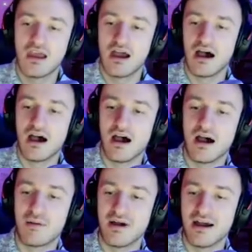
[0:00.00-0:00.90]

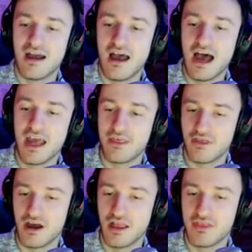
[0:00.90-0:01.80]
I
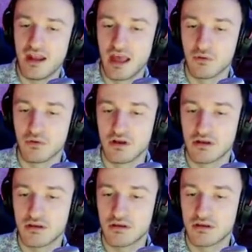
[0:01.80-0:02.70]
thought that I would